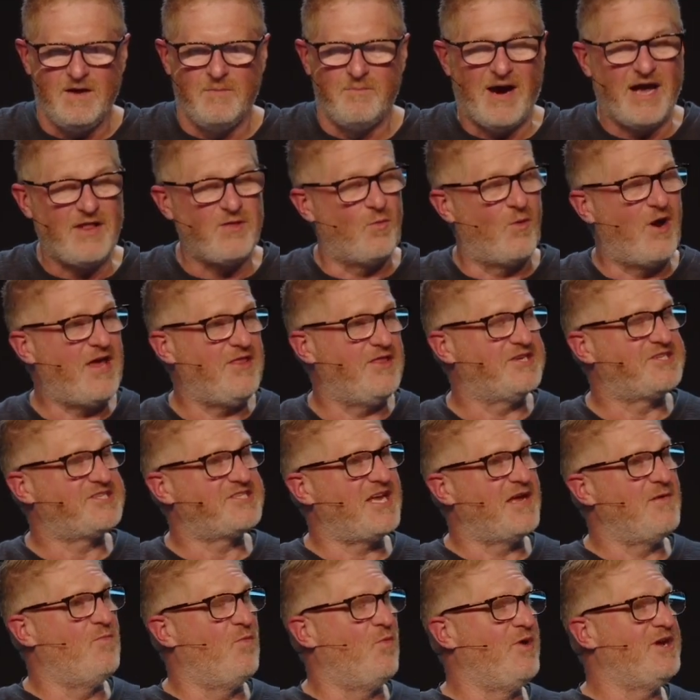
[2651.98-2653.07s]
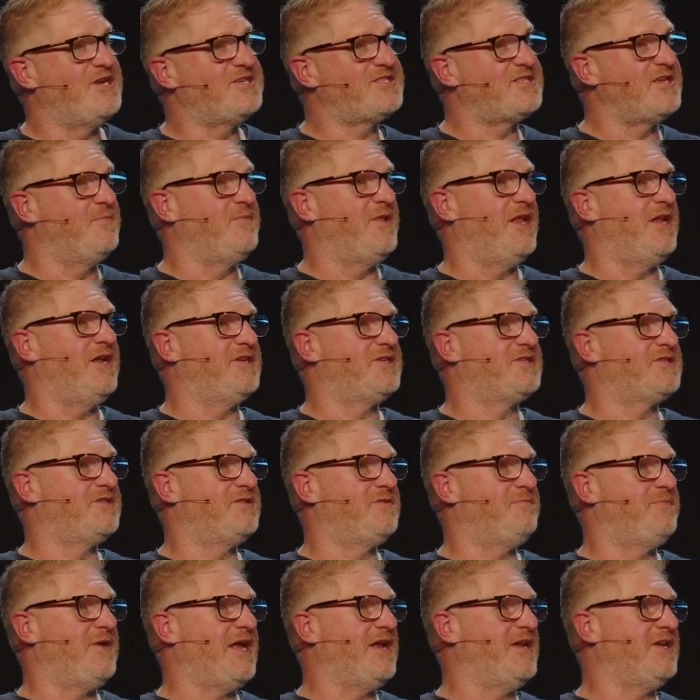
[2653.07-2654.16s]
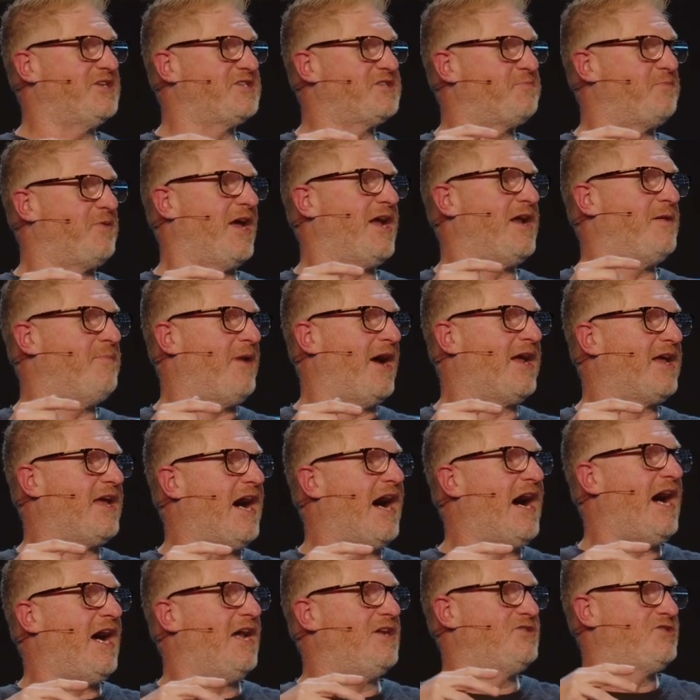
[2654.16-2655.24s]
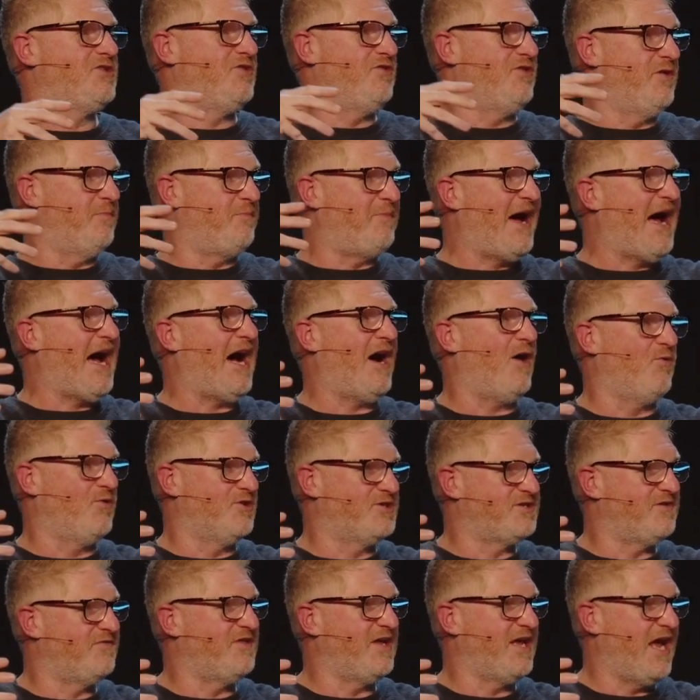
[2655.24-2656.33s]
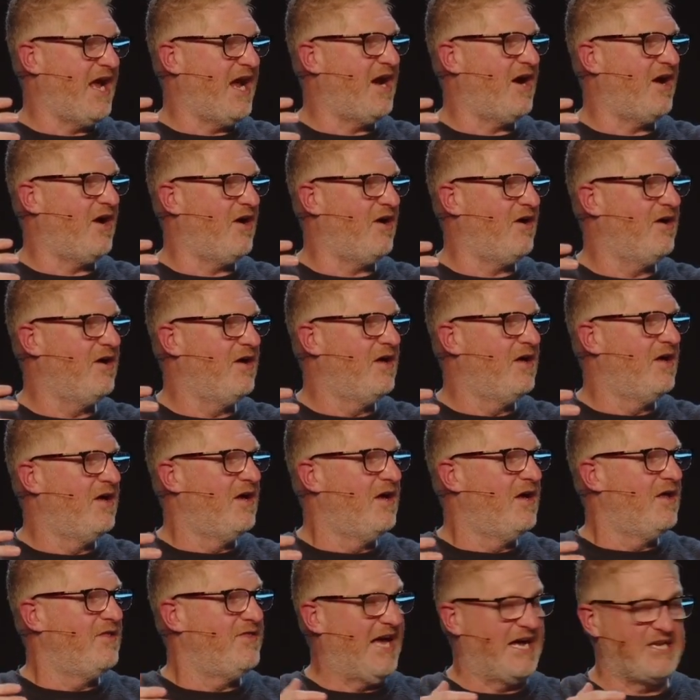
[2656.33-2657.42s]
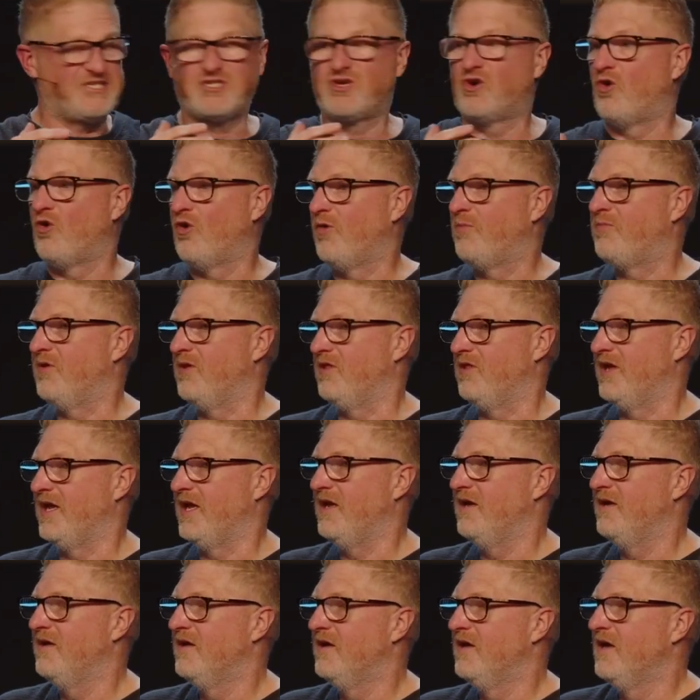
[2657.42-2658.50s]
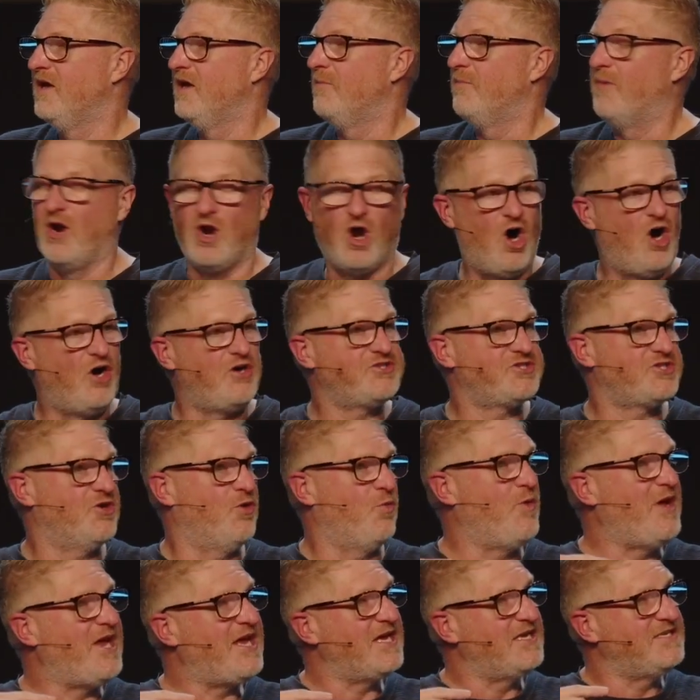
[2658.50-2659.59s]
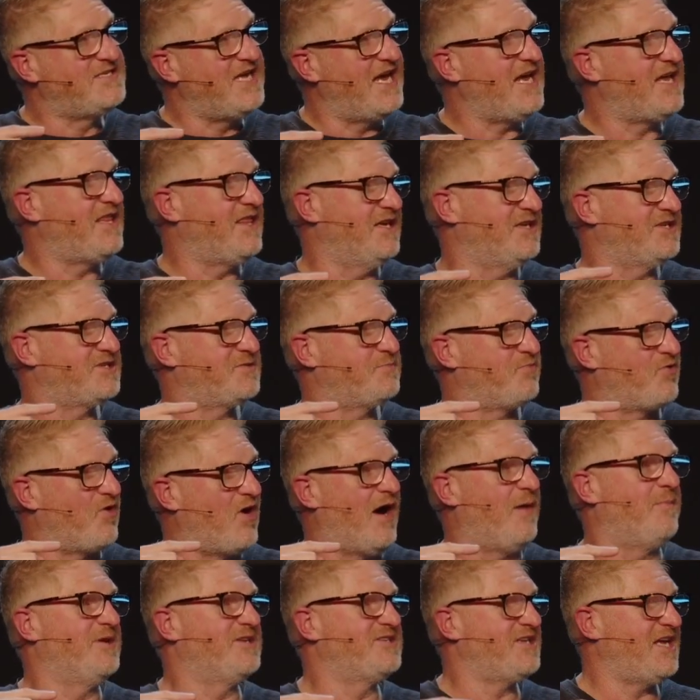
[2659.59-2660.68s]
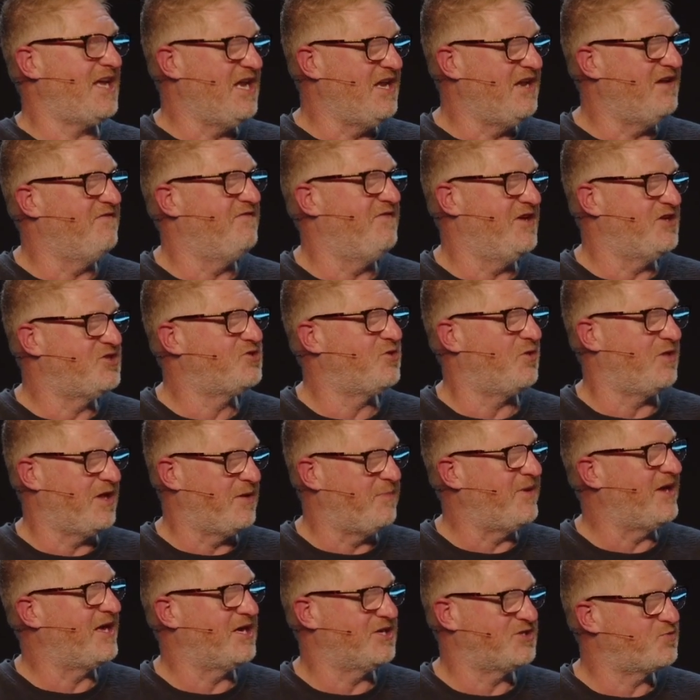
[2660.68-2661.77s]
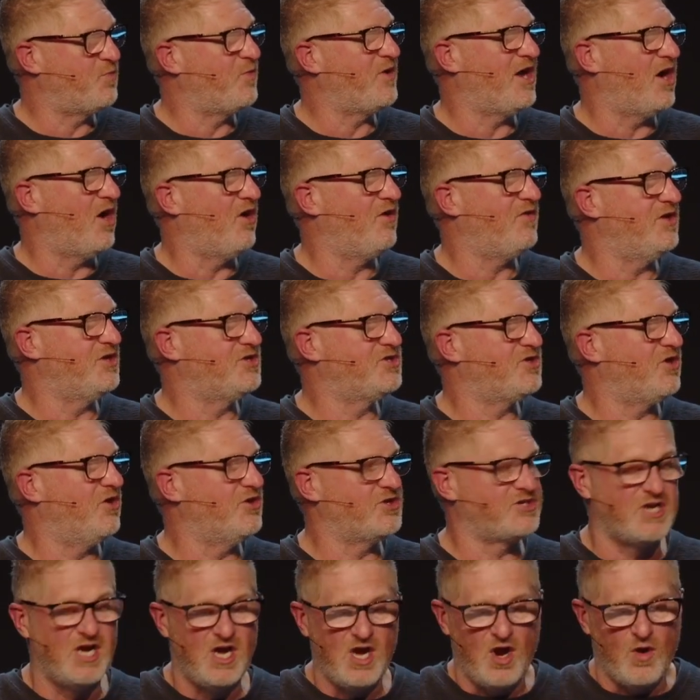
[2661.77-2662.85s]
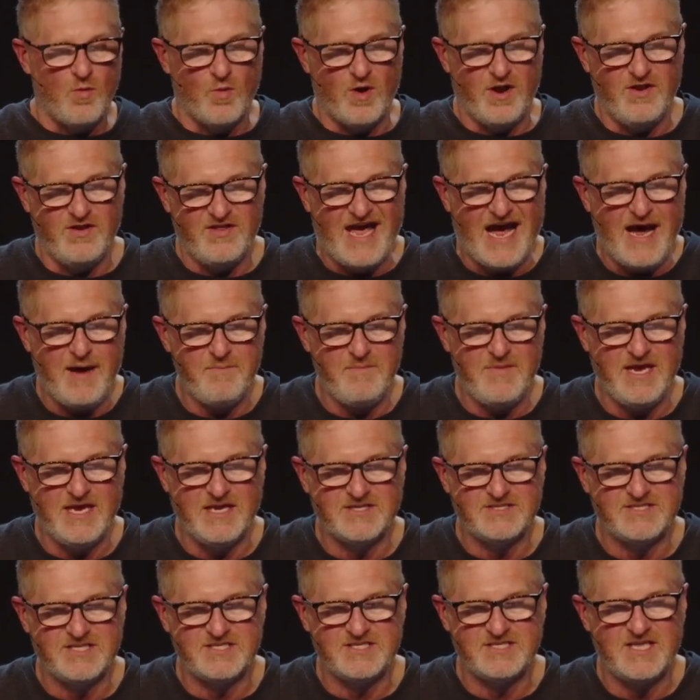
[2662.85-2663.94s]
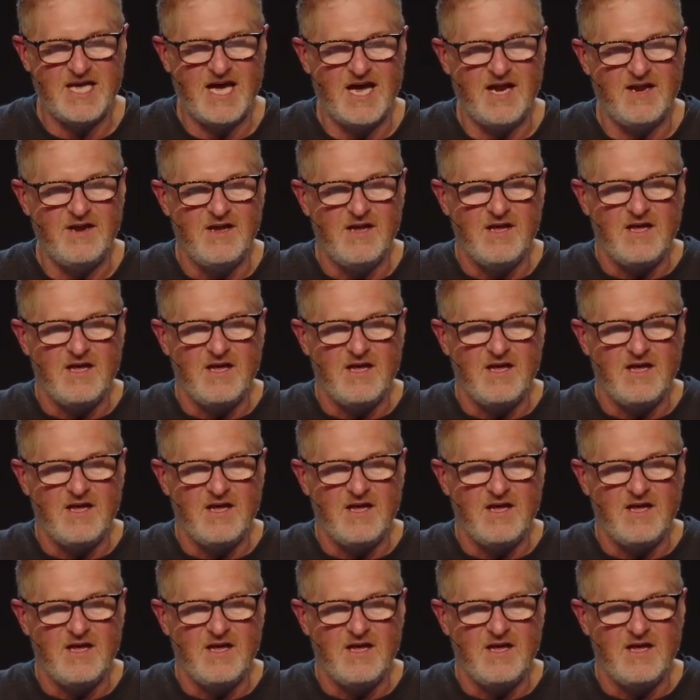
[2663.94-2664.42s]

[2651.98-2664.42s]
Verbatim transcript: By the way, the same wisdom that is being displayed by God to the powers of the air, that's corporately, but also we can take this promise individually because we are the church. What that means is that